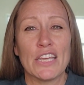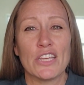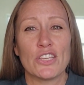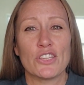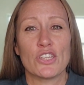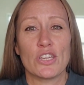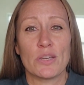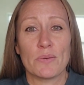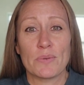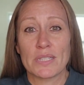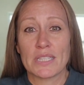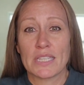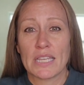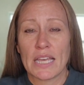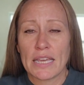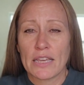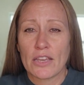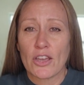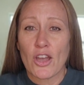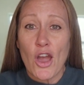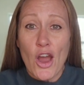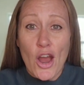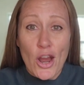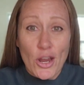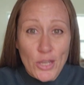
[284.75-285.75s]
She was
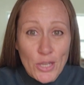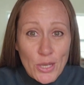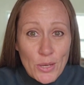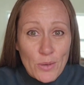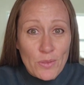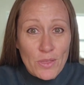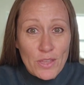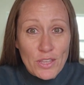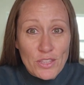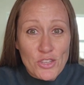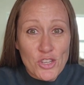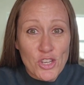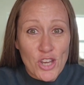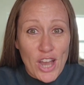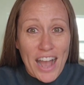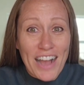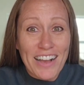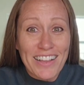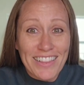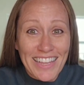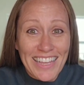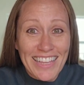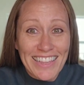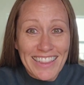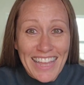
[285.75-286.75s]
like, "Are you the
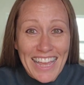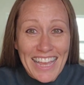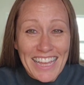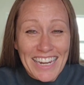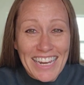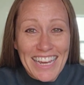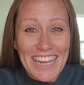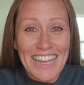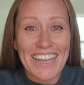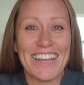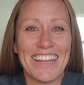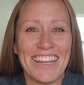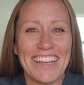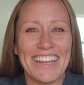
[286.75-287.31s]
chocolate lady?"